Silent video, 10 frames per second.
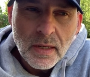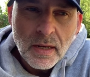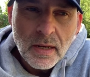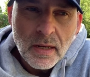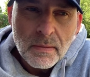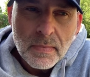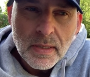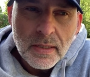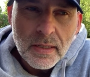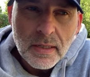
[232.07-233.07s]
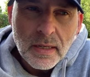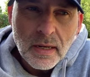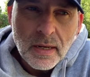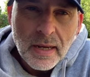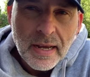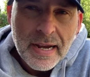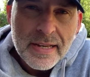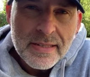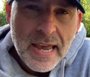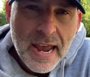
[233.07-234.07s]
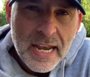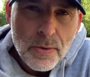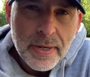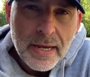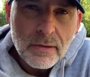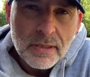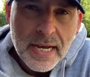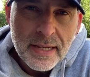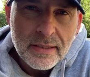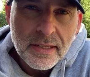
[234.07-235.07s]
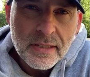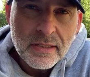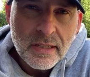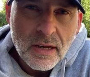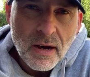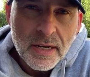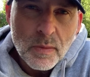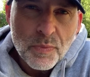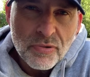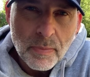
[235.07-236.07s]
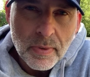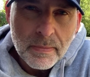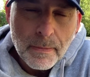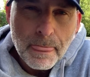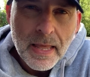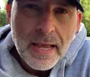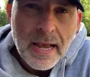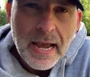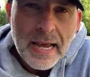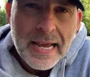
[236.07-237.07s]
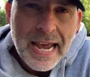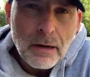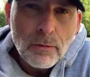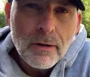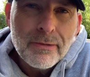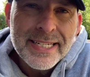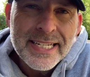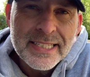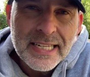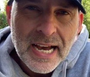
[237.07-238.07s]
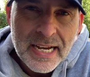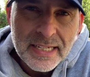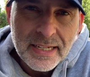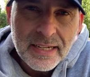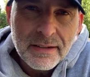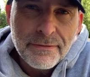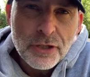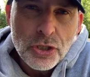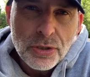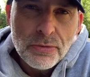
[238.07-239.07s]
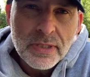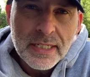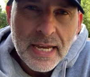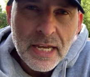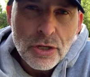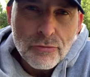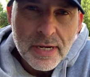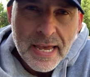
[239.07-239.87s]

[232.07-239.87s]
Um, has anyone else had this kind of problem? And how long did it take for you to get your